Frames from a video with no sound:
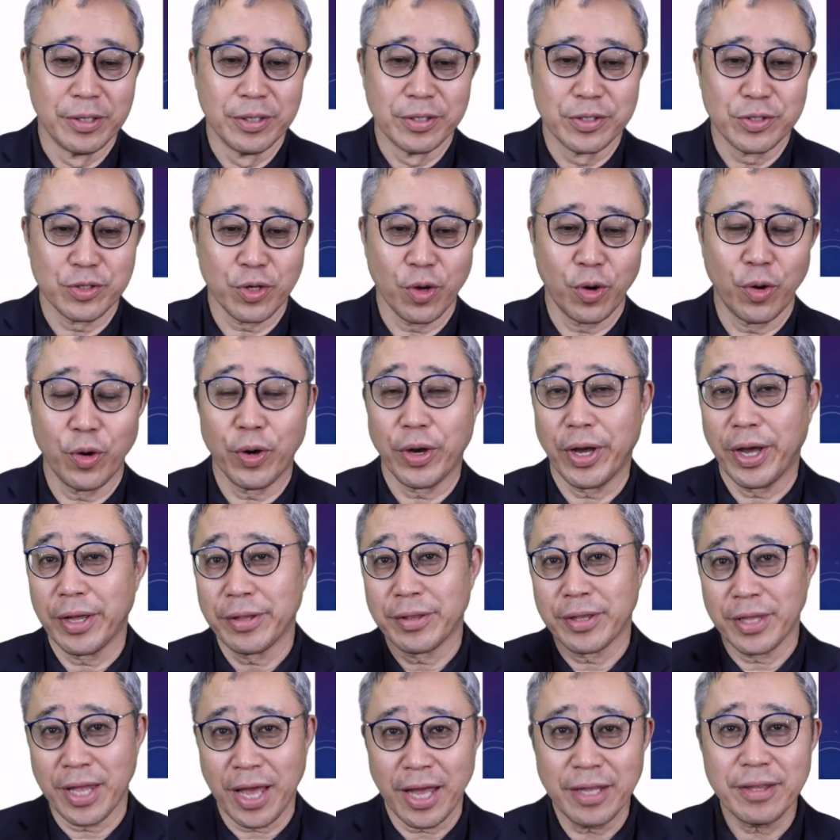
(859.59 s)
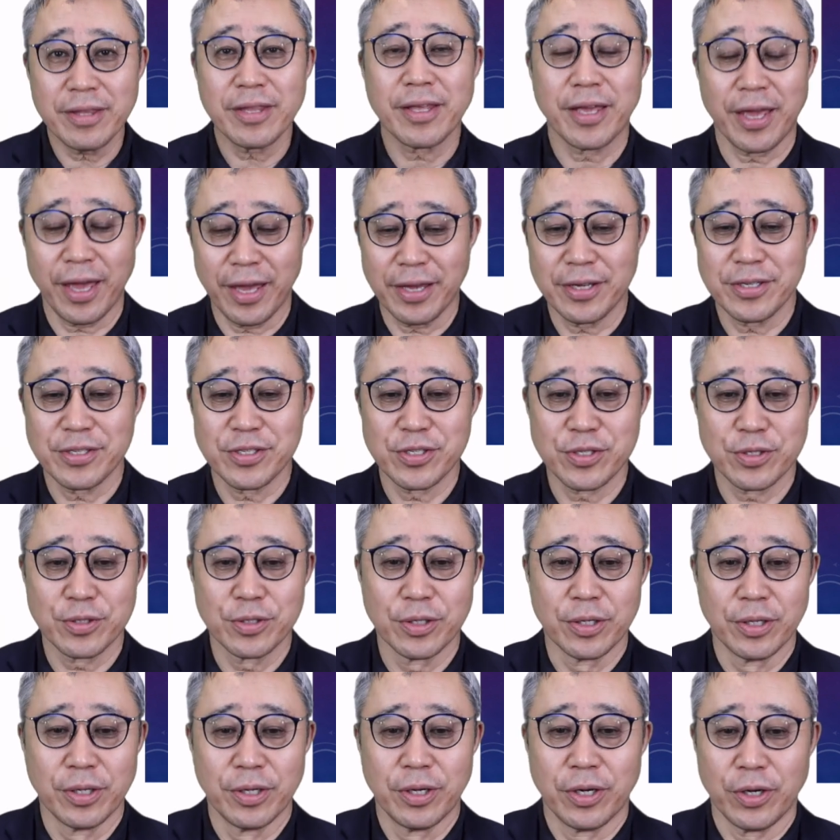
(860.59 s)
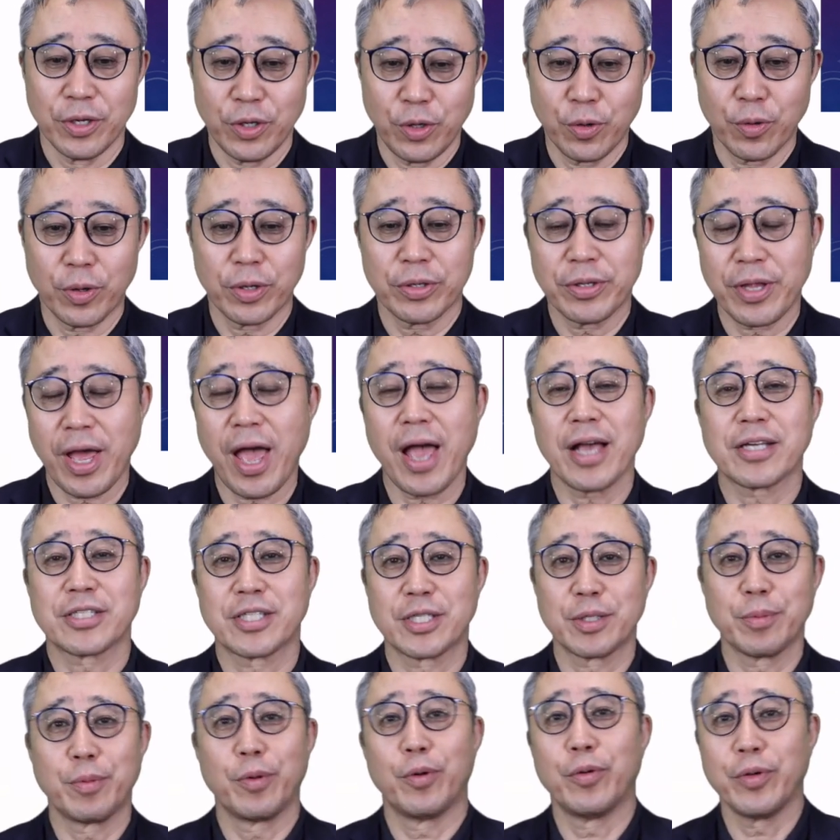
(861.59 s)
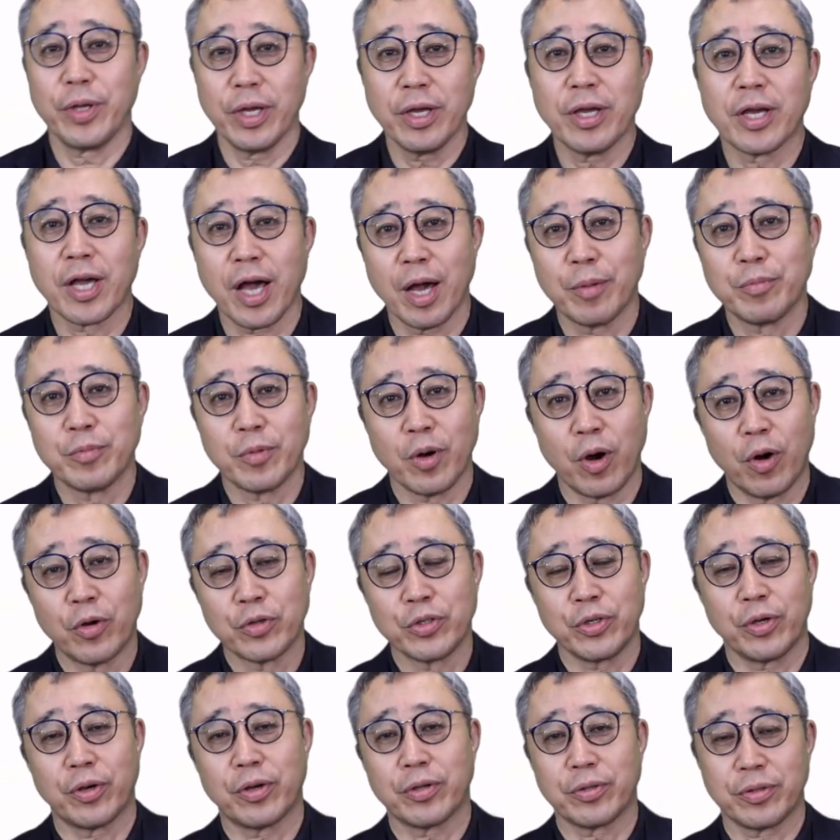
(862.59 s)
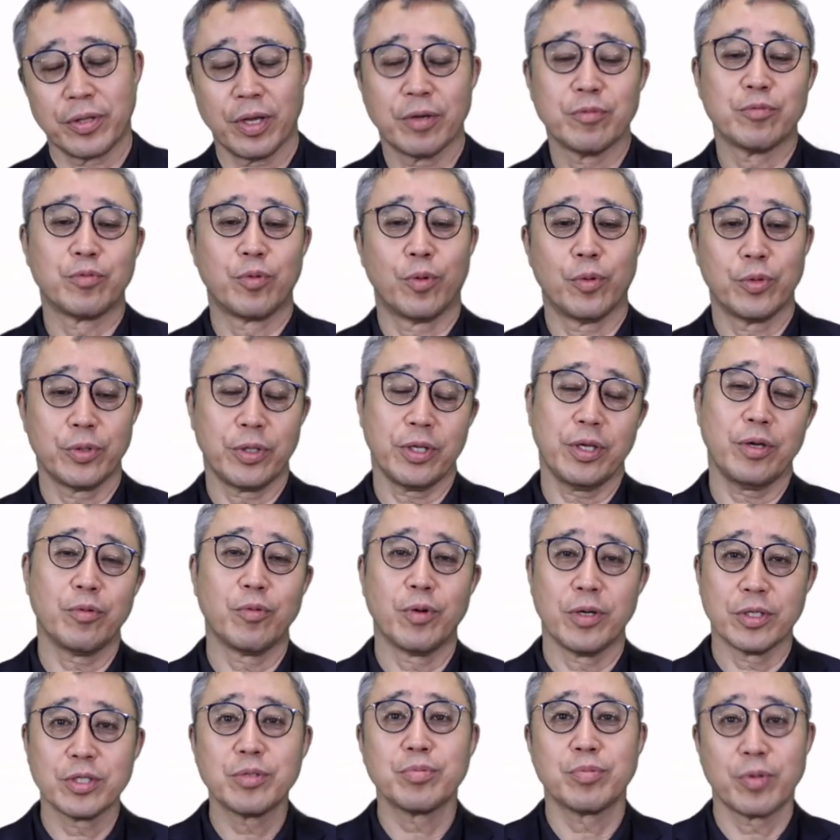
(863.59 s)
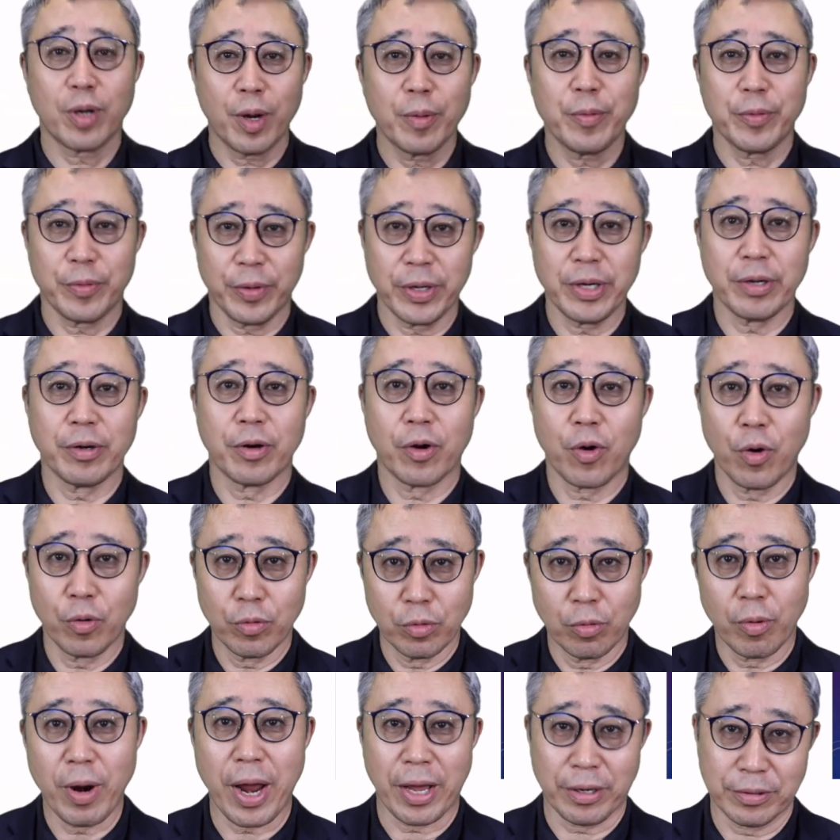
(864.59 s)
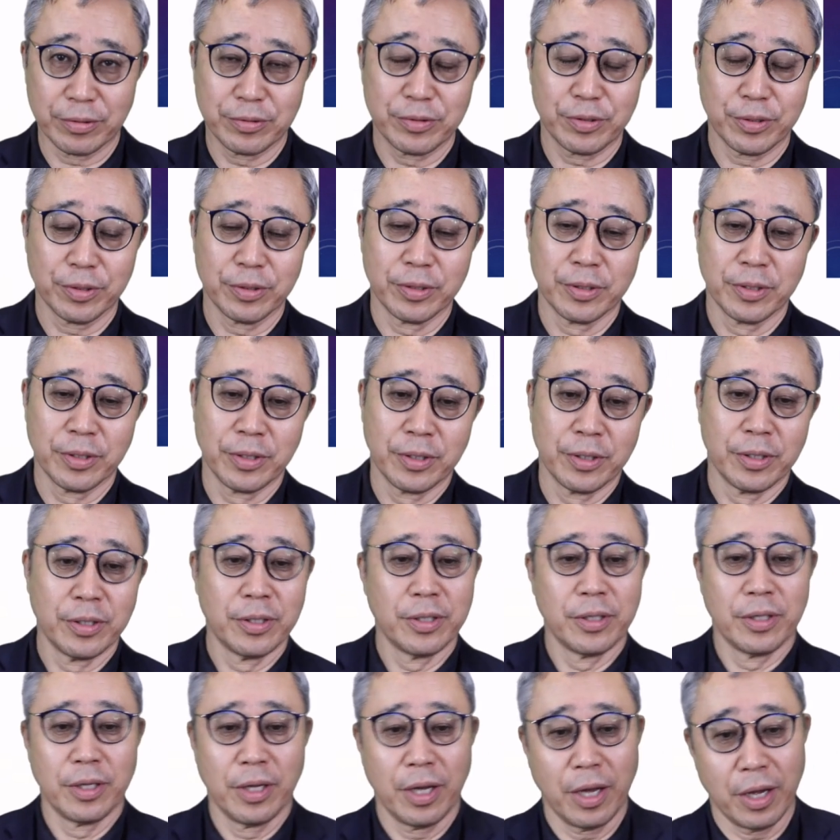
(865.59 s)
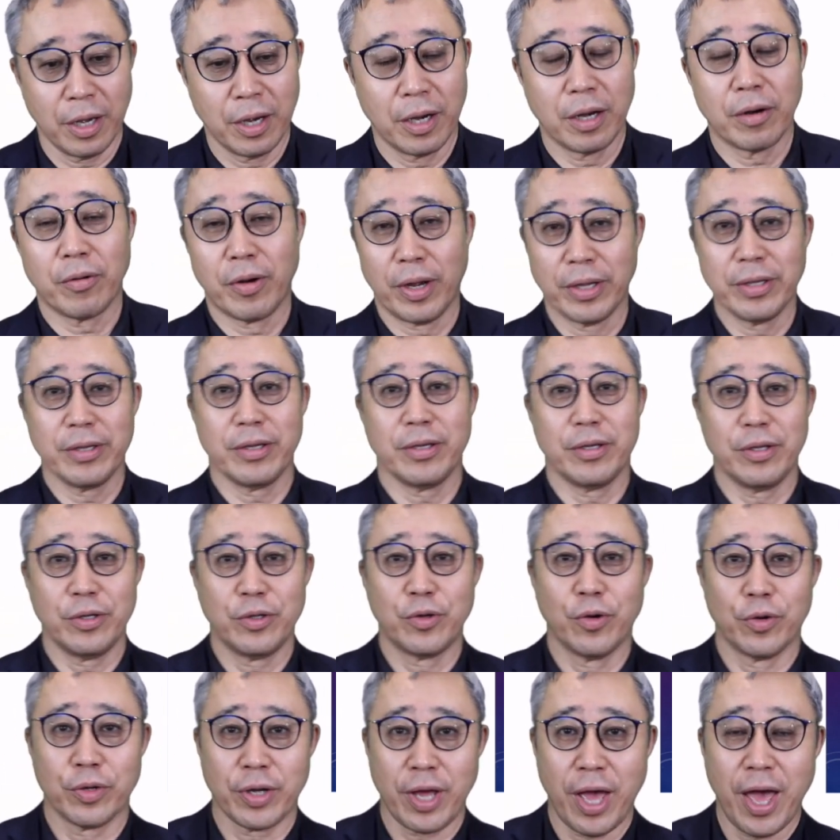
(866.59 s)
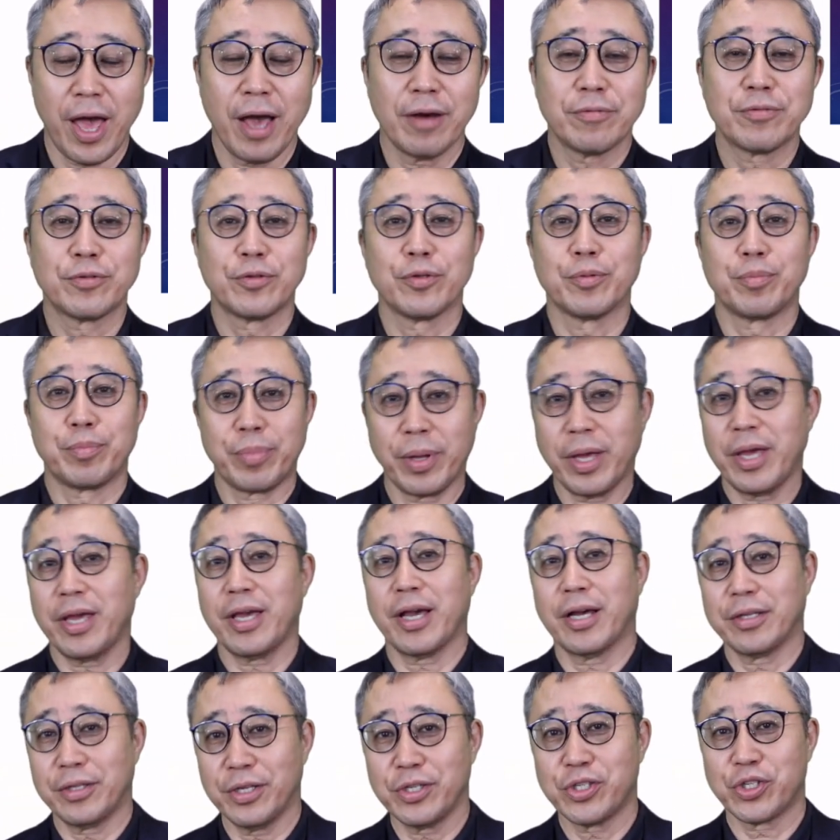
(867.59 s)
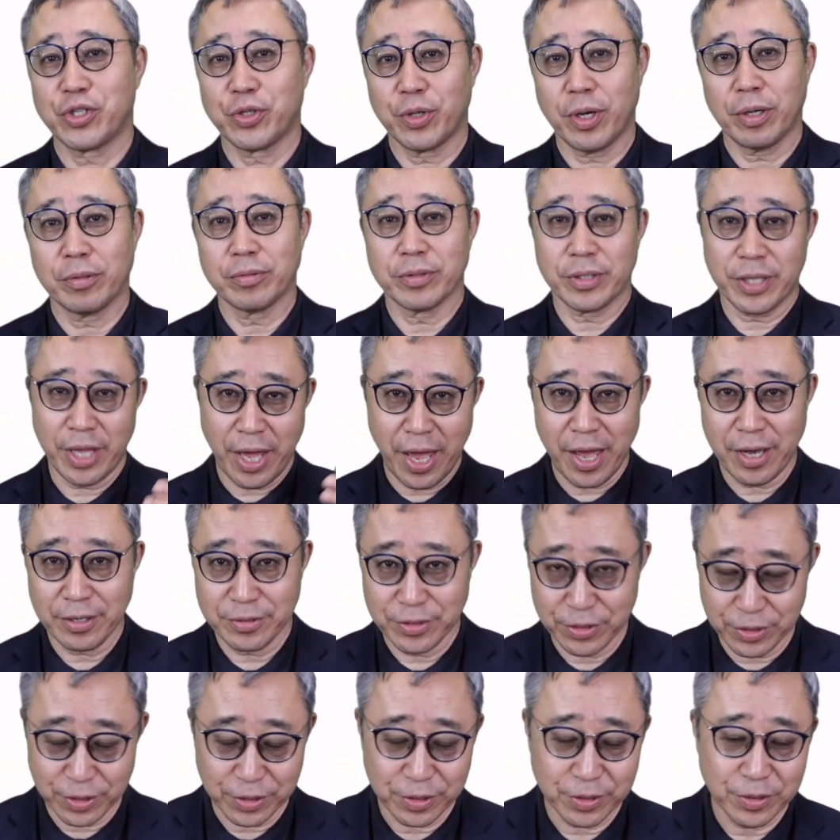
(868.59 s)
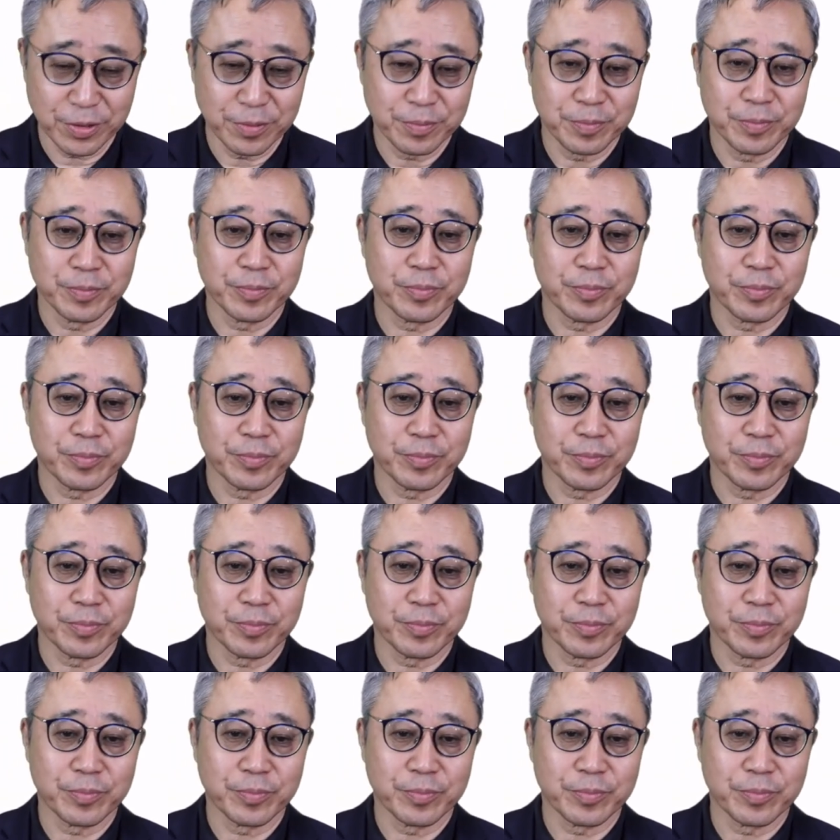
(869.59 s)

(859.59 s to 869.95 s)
So in that case, your taxable income on your 1040 was probably correct, right? You don't have to pay additional taxes.